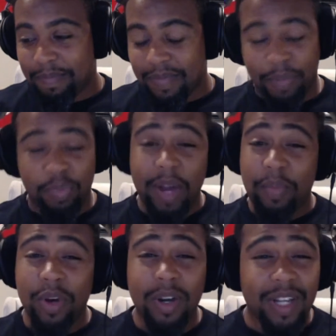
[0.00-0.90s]
The prep
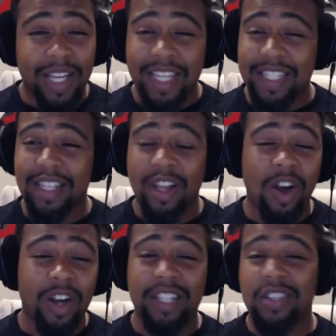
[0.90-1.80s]
work, it gets
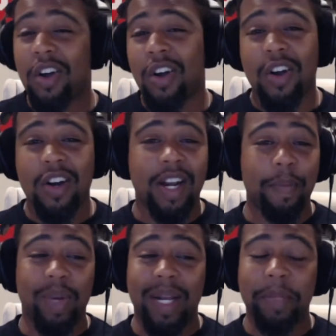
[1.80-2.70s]
long and it's hard,
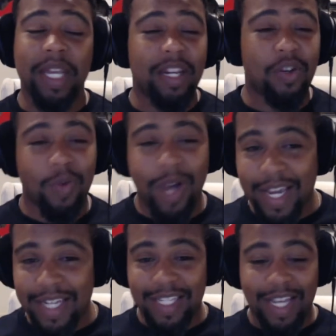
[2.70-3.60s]
but I'm getting to write,